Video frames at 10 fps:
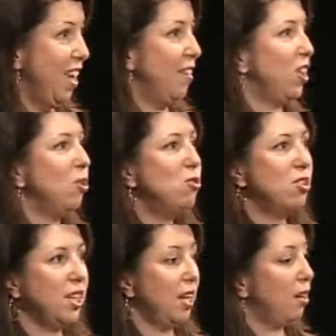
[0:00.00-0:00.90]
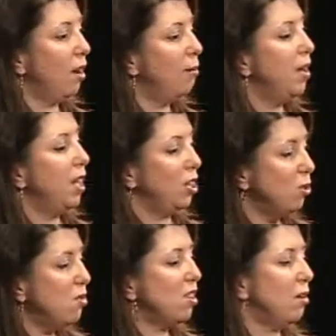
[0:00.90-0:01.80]
They usually end up
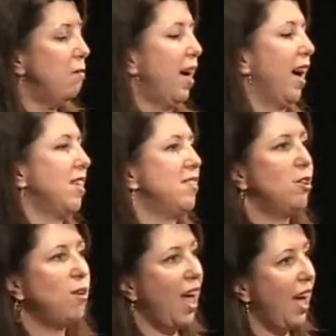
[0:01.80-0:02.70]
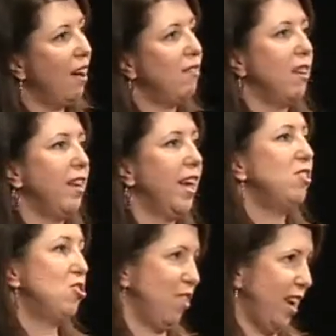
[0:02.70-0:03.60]
using their back because they don't have the leg
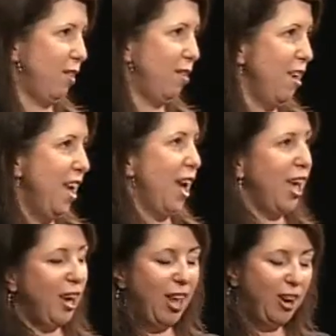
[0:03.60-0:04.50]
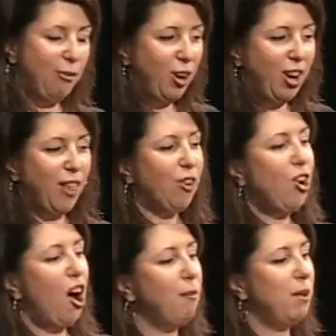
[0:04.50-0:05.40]
strength. And another
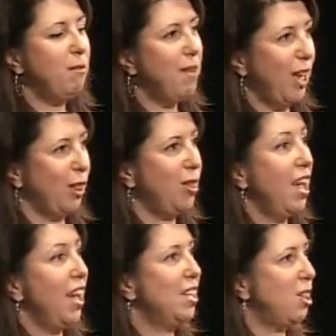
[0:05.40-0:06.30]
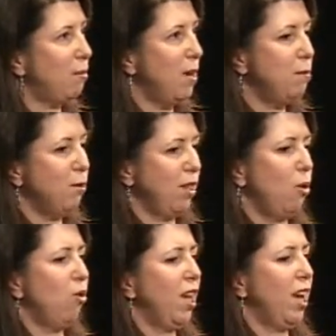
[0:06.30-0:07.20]
common myth is that people think,
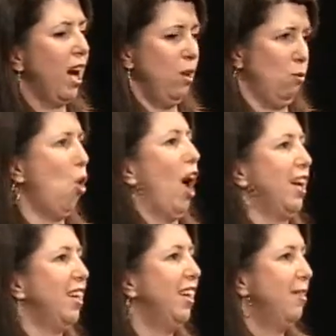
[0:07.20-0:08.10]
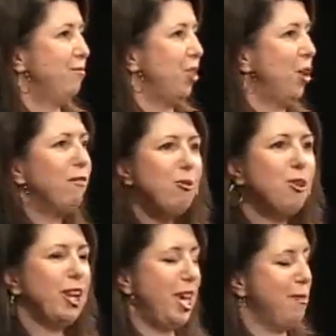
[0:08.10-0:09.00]
well, I walk.
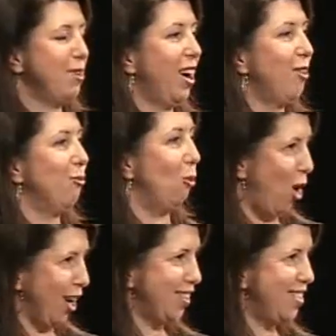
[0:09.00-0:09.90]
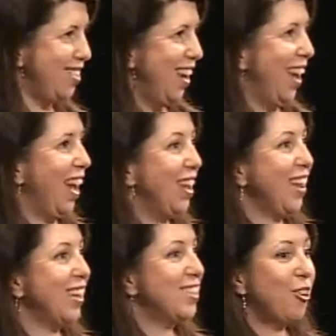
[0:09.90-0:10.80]
Everyone in Cape Cod walks, and
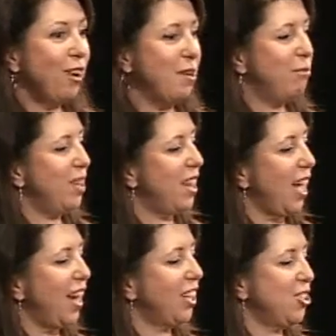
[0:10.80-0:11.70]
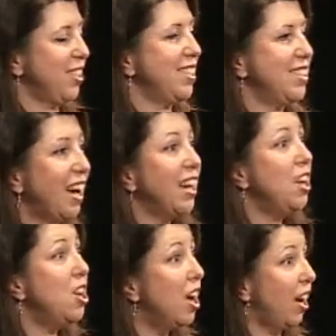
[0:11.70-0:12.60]
that's great, but that actually is not
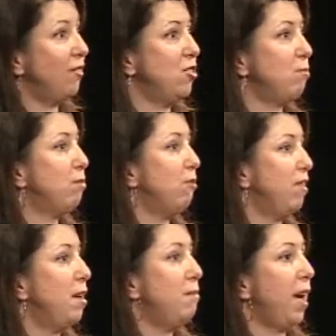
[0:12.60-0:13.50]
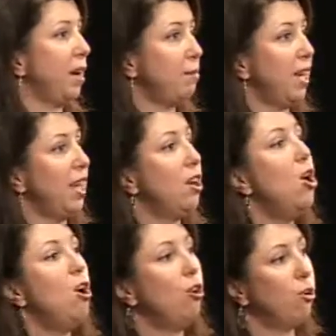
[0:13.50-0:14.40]
enough to prevent back pain
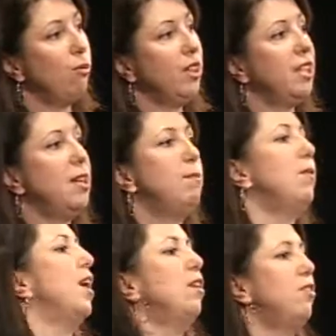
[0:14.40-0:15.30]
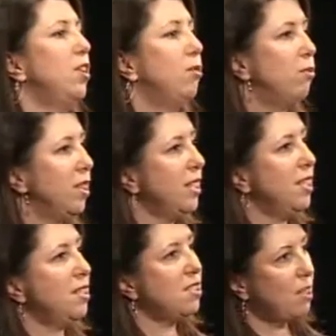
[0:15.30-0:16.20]
or to really keep you healthy. You really
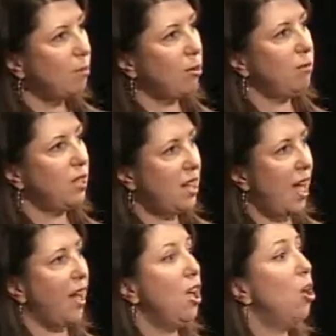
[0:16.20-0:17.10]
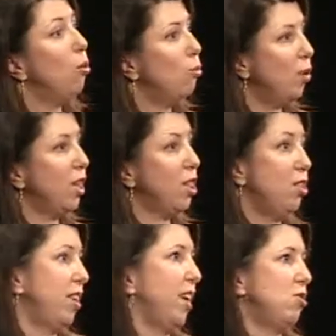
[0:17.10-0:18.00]
need to supplement that with
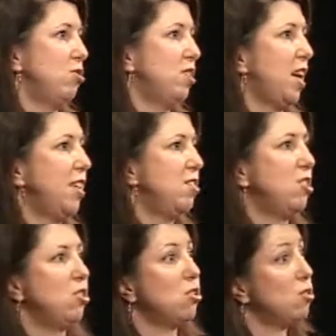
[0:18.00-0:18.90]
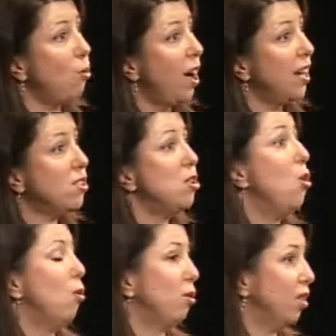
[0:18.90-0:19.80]
good exercise, such as squats
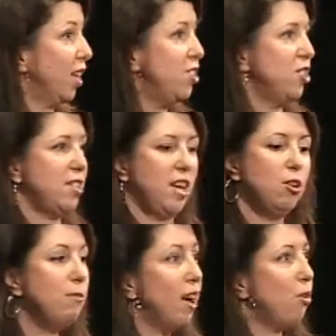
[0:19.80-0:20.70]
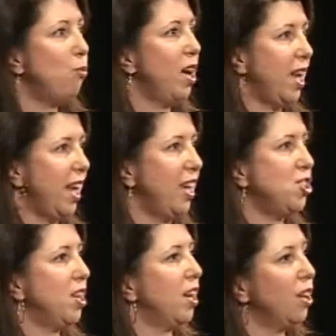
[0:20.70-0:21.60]
or lunges, no matter what age.
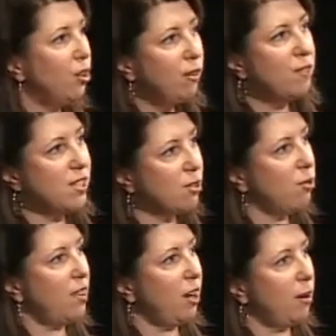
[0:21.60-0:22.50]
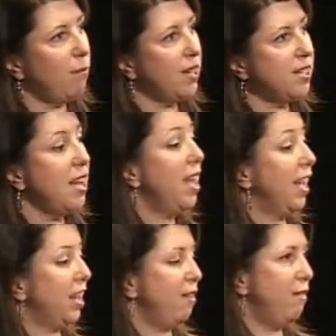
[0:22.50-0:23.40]
And a good physical therapist
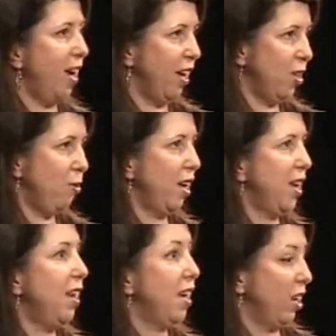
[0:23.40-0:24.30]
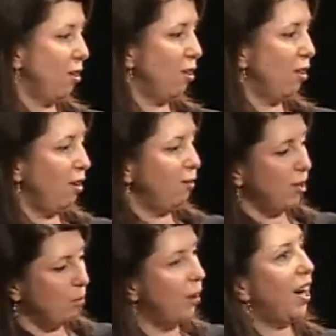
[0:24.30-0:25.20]
can evaluate your
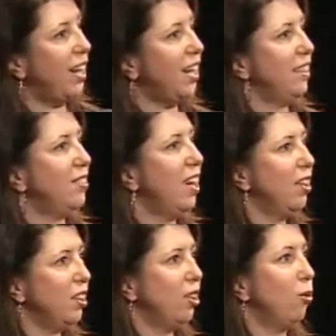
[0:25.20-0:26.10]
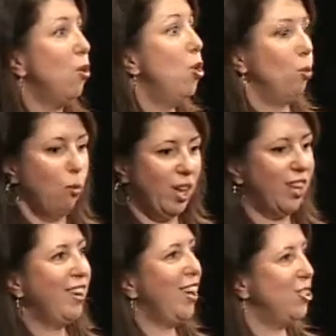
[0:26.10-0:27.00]
body and tell you what
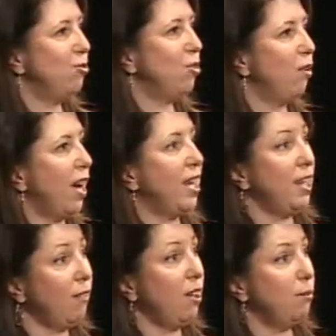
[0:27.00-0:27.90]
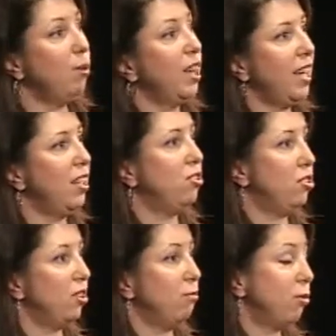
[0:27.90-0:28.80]
you're not doing right and give you a plan
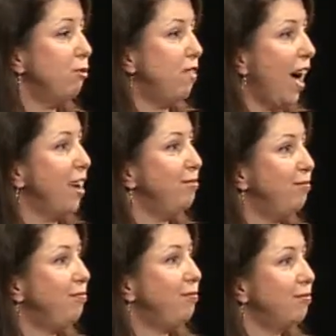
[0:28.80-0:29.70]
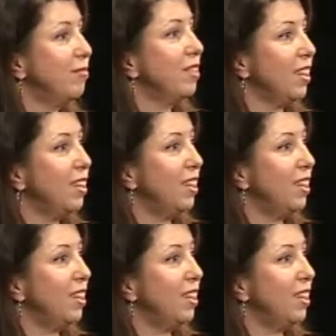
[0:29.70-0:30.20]
to improve that.